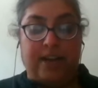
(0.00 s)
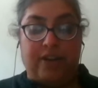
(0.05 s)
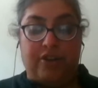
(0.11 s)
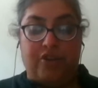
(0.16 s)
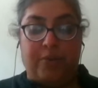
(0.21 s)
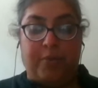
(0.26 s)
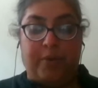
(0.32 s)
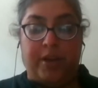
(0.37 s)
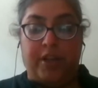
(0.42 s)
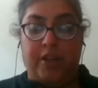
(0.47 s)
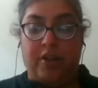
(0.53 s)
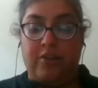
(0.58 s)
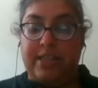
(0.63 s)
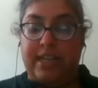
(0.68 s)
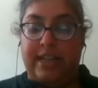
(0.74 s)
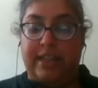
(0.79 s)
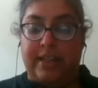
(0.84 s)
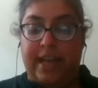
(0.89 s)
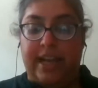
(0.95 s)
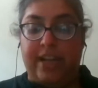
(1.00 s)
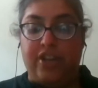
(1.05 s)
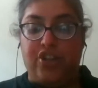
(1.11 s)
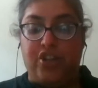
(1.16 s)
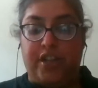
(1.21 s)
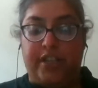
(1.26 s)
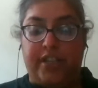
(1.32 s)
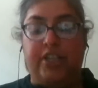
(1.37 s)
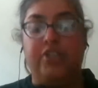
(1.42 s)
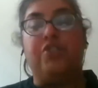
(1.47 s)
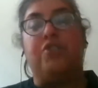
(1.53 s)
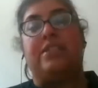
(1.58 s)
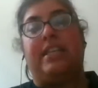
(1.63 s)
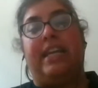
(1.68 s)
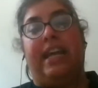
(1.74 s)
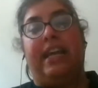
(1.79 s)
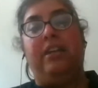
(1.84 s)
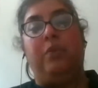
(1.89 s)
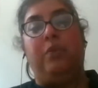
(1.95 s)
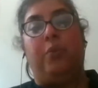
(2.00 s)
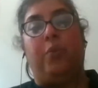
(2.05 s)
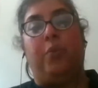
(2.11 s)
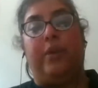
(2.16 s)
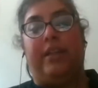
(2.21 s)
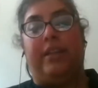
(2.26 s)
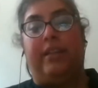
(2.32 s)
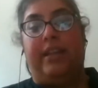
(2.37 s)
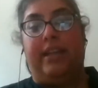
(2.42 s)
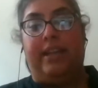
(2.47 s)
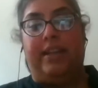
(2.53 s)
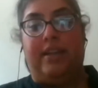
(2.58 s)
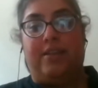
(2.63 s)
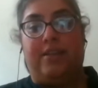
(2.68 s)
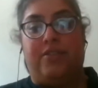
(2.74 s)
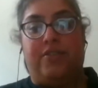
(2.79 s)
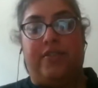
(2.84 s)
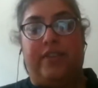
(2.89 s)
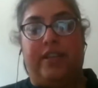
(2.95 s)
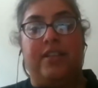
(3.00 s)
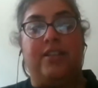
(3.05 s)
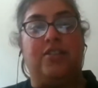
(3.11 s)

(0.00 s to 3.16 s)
entrepreneurs in their journey to scale within the industry.